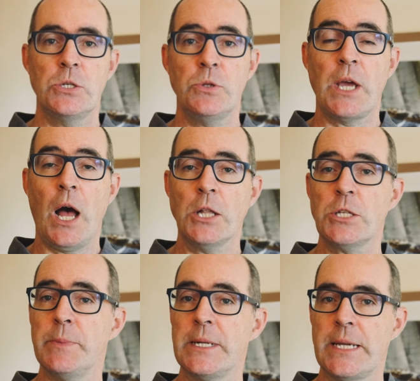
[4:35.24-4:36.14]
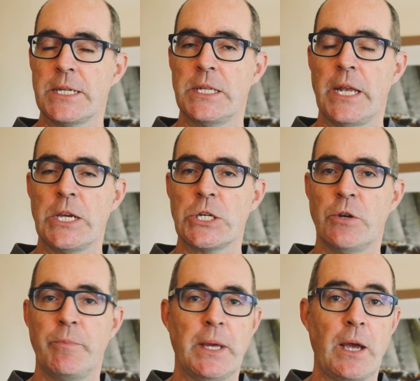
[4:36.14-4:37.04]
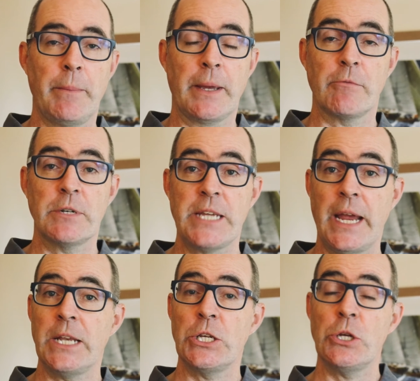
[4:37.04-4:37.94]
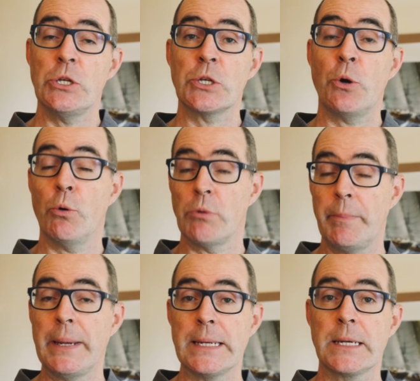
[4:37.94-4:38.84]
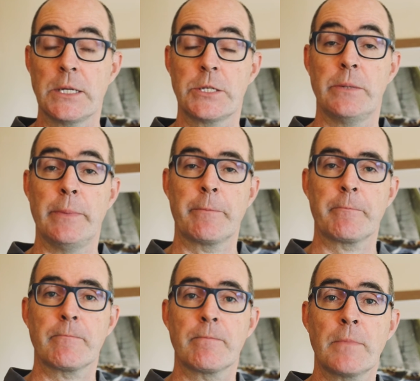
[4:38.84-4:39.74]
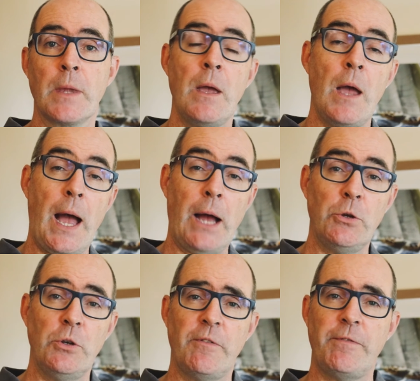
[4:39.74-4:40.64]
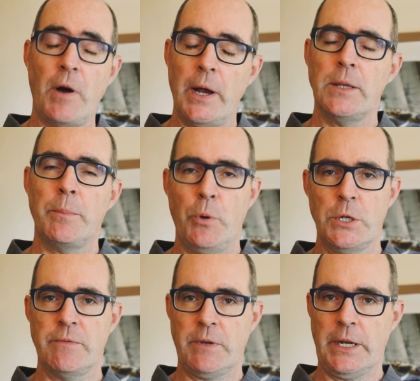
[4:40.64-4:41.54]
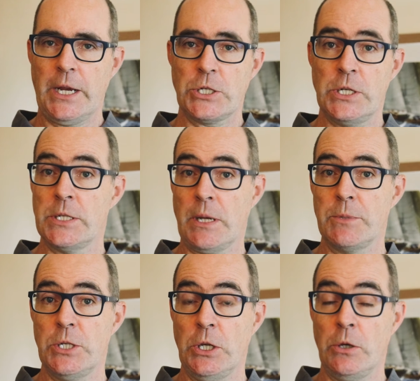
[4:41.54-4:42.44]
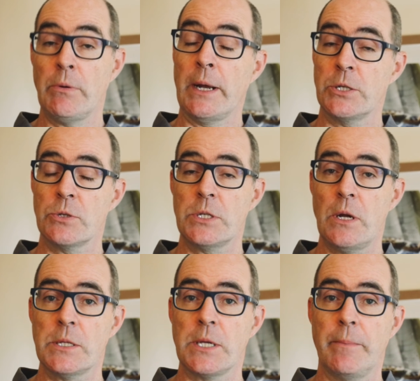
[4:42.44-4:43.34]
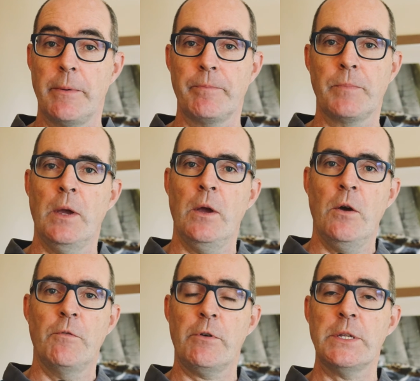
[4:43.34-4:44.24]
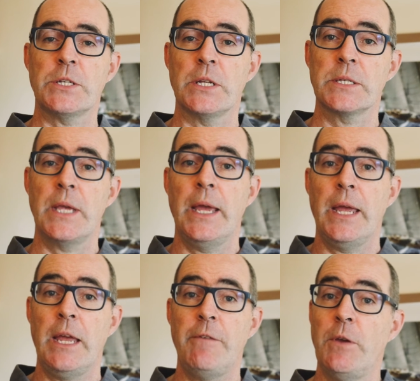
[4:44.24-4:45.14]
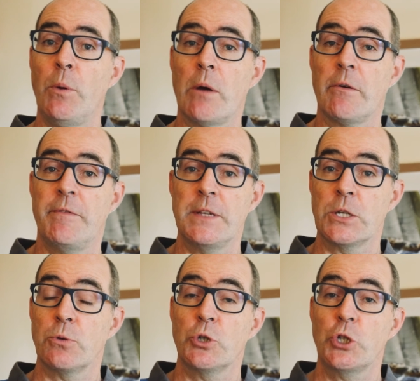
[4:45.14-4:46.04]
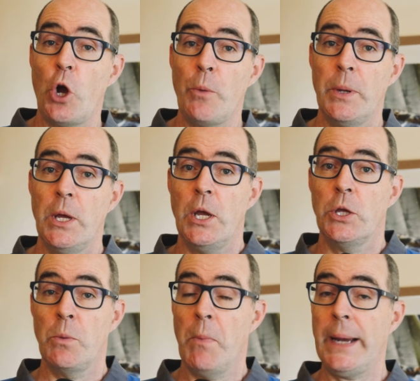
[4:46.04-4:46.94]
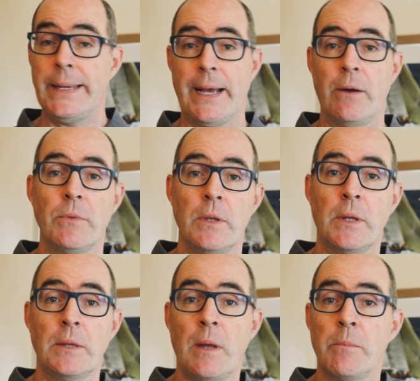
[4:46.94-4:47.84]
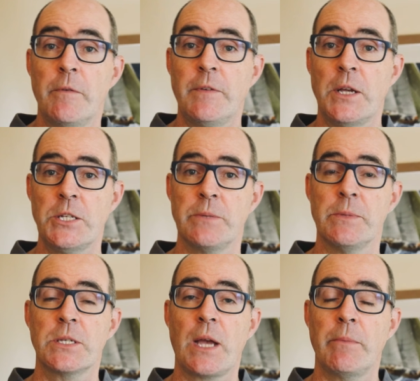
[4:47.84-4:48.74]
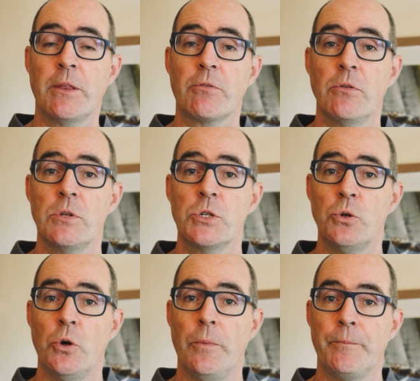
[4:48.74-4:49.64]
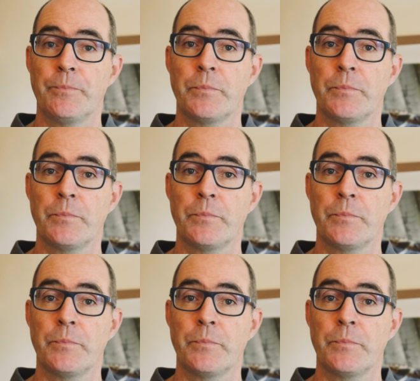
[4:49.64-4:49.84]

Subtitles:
to the ultimate destination of becoming a retained user or repeat customer. How you define the point of connection is up to you and your startup. For instance, if you are a physical shop, you might count the number of customers coming through the door.